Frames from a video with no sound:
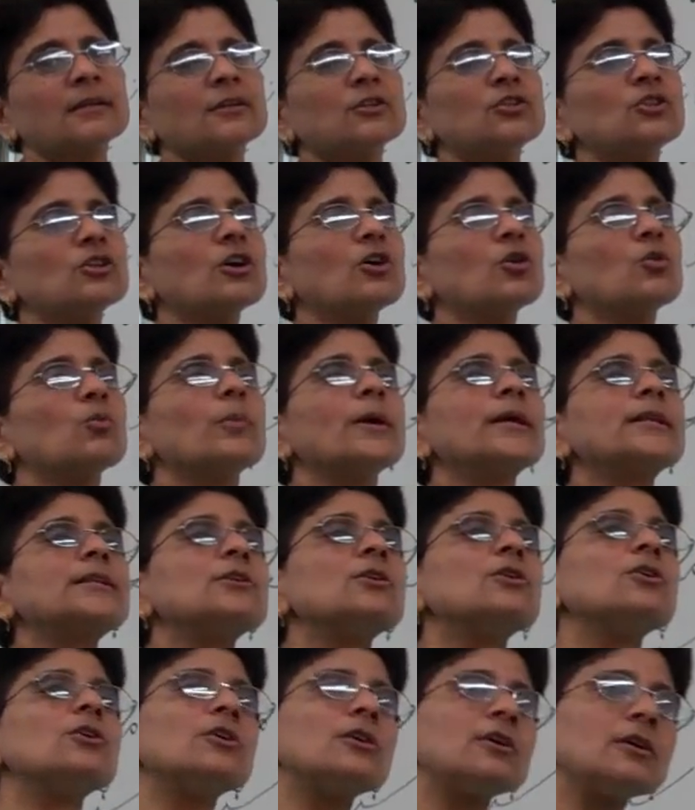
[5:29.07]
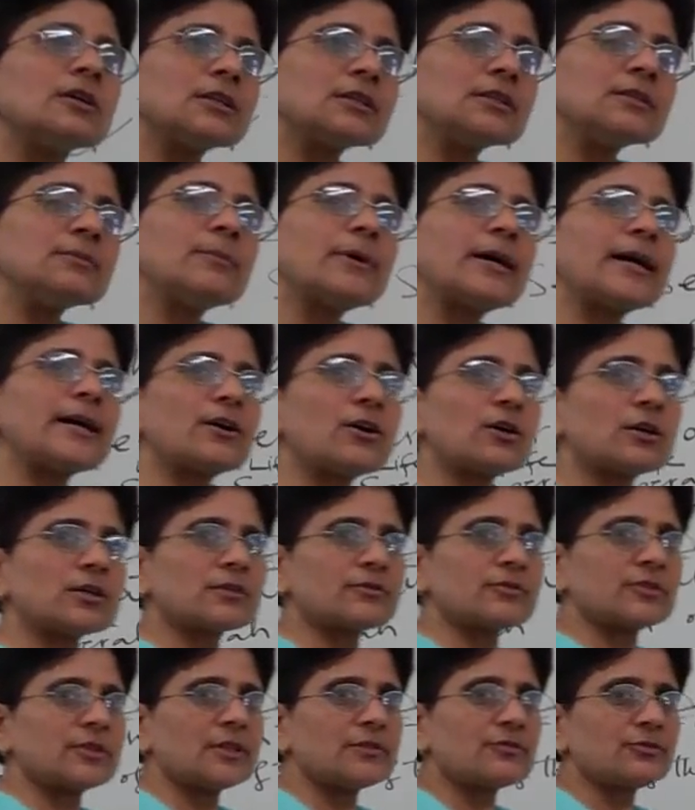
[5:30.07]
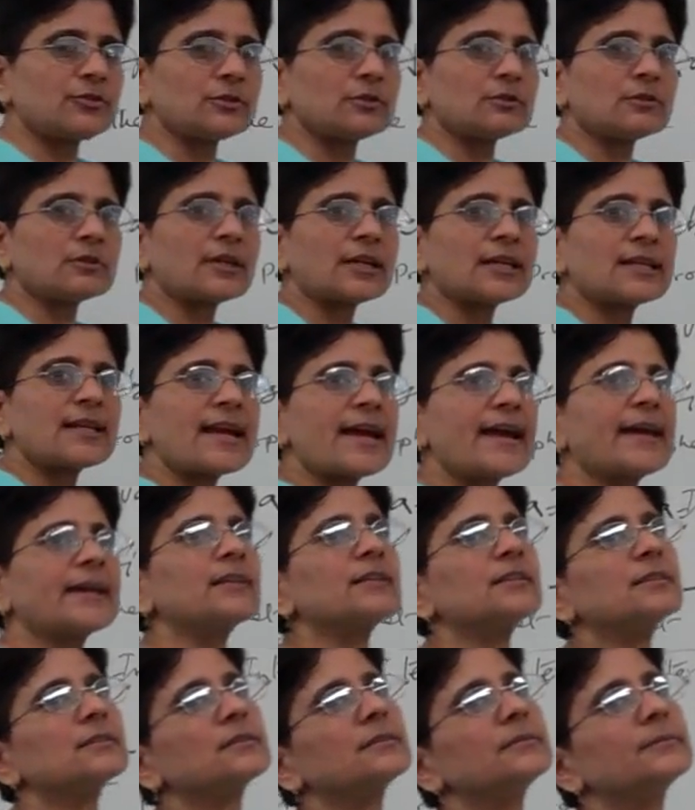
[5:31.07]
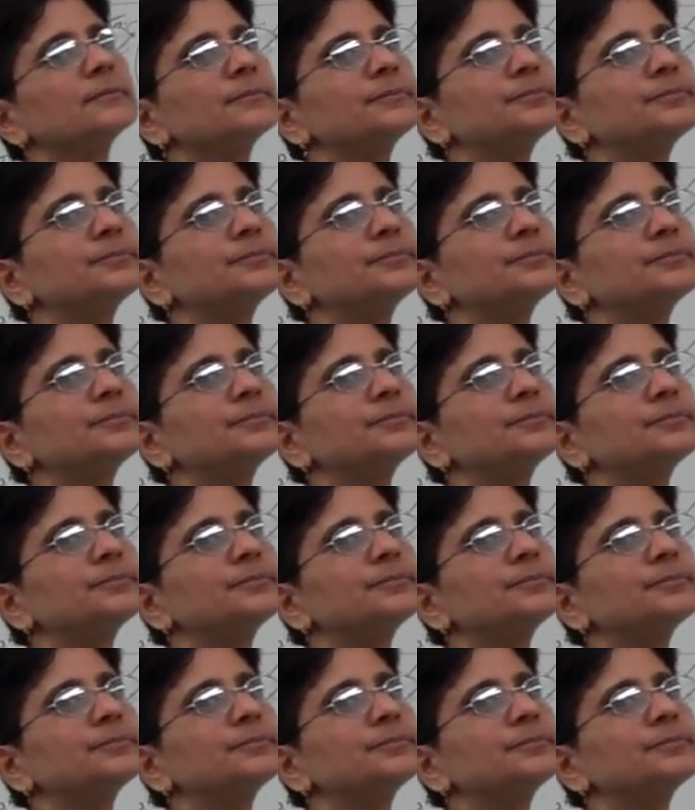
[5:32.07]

No, but all biographies, if you look at Haeckel,